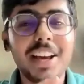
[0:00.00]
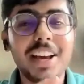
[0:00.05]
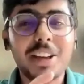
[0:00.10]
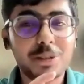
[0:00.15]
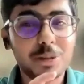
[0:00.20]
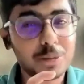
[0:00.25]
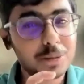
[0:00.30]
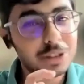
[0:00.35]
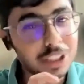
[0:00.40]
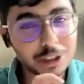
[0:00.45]

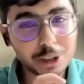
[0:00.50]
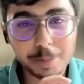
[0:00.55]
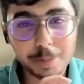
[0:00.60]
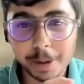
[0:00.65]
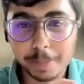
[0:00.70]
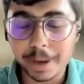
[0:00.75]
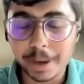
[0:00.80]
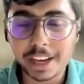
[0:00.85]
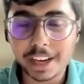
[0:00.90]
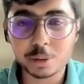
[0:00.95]
So just
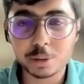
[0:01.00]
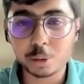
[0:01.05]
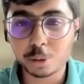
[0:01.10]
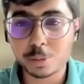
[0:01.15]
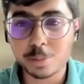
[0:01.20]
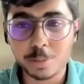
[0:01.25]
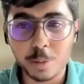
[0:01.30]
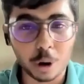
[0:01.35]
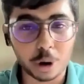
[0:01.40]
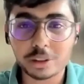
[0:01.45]
prepare
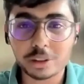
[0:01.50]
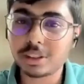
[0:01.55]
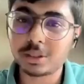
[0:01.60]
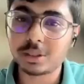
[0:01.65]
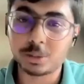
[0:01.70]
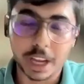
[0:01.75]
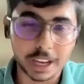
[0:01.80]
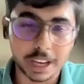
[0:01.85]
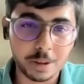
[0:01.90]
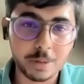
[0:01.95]
those
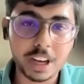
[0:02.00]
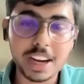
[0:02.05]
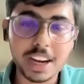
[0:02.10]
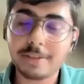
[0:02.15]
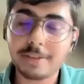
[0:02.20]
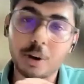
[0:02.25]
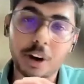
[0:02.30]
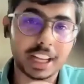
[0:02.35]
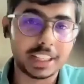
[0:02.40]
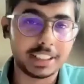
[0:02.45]
boxes very well
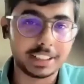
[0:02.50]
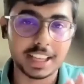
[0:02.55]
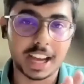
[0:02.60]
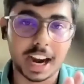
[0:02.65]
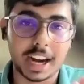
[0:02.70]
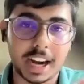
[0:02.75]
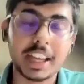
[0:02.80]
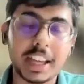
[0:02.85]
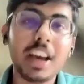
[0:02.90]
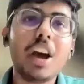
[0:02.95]
for
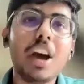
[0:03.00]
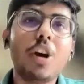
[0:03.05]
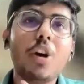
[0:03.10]
NCRT.